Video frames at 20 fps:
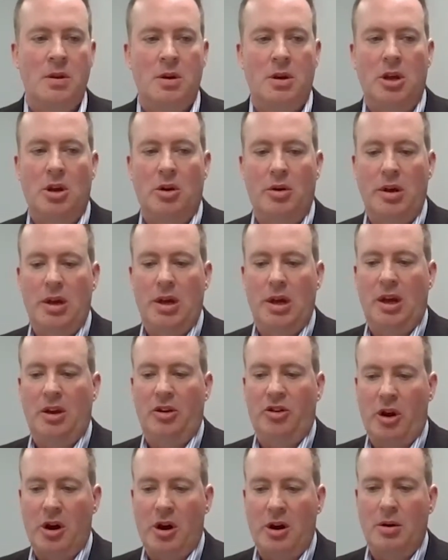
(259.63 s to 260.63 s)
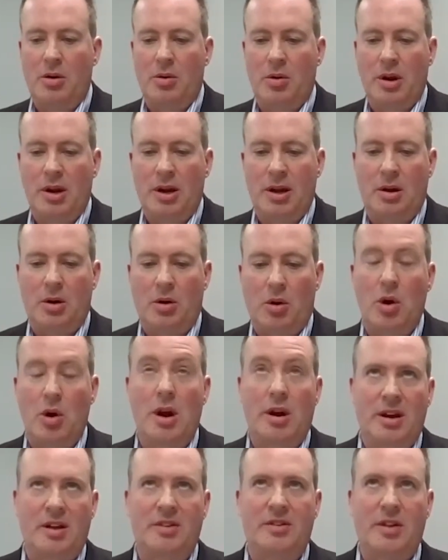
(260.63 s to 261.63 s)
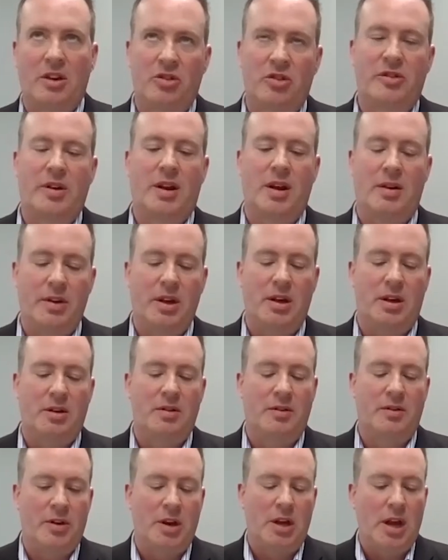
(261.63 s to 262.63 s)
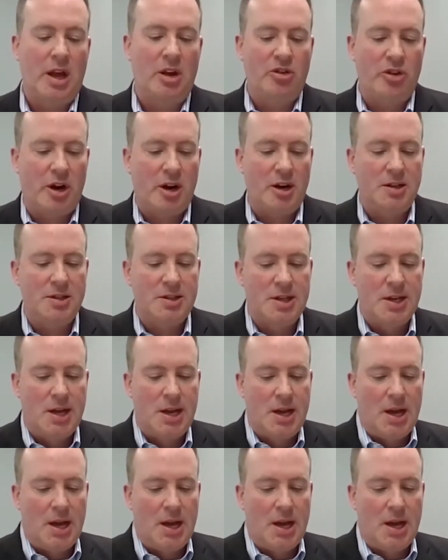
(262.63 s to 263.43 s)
EHR organizations that have different EHRs.